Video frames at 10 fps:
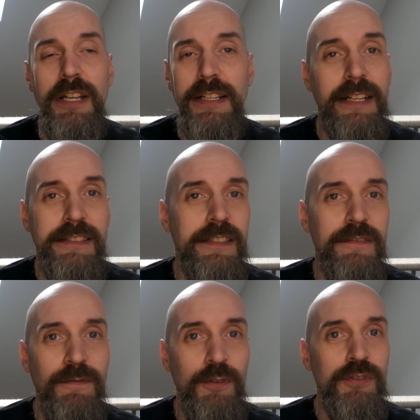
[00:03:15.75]
Like that's
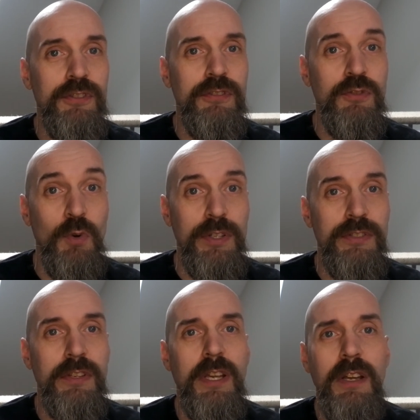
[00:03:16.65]
his first
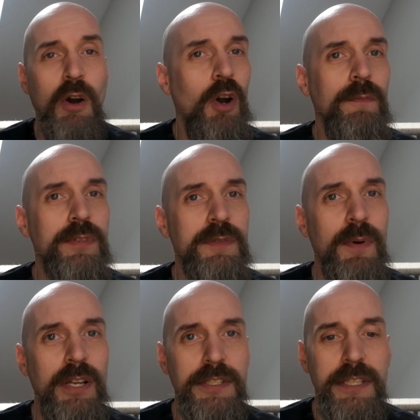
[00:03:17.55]
choice armed
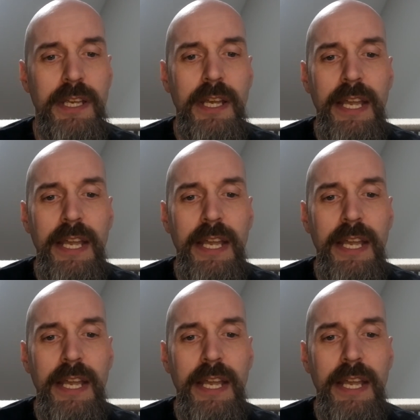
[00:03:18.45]
response.